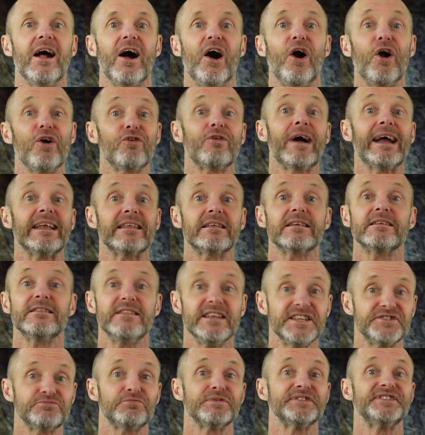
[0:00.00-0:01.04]
All right,
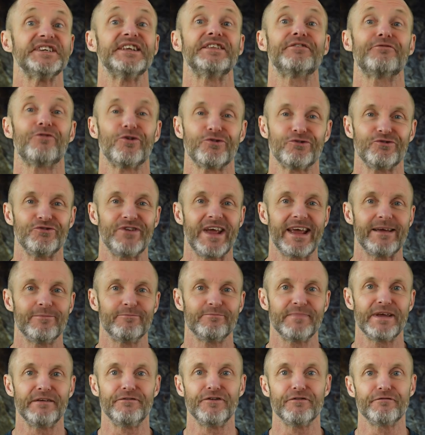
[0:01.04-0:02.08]
this was it for today.
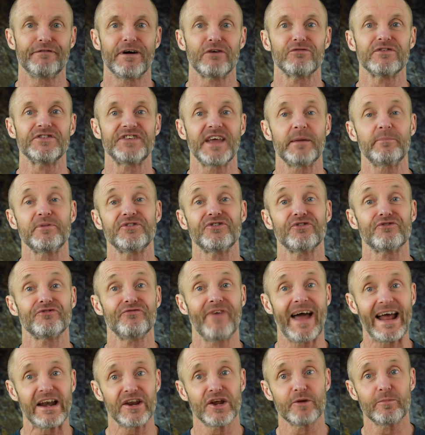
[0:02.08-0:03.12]
If you found this episode
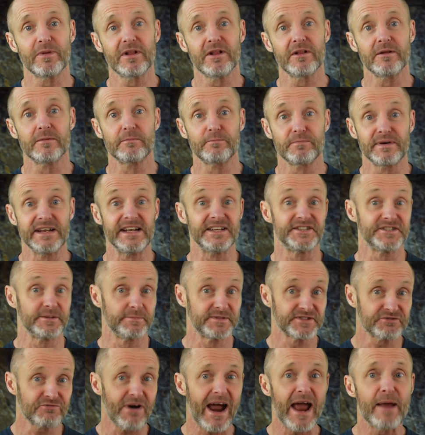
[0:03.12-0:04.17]
valuable, please
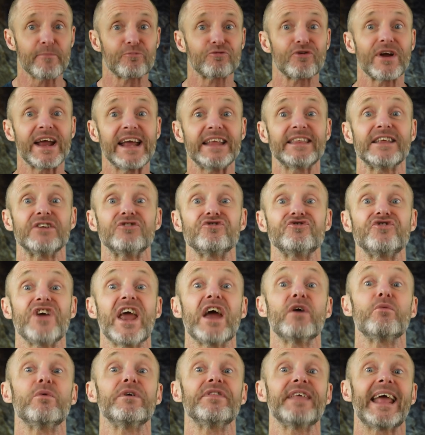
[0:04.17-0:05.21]
subscribe, rate, and
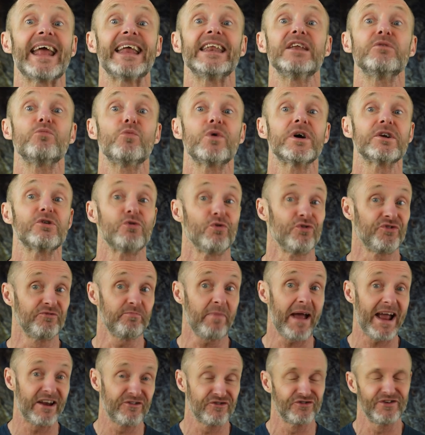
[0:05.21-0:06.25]
share with anyone who's
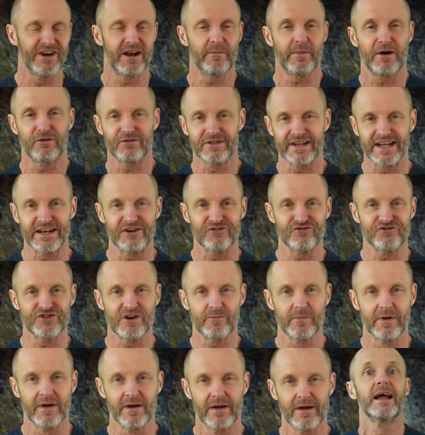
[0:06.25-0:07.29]
passionate about
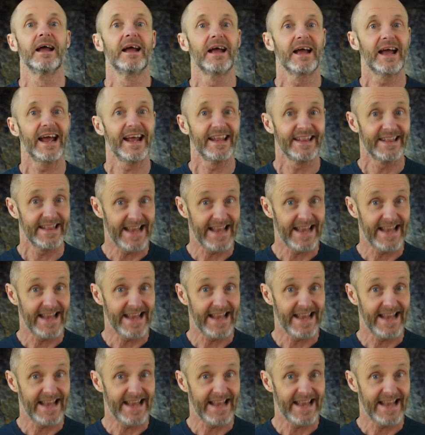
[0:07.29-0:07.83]
leadership. And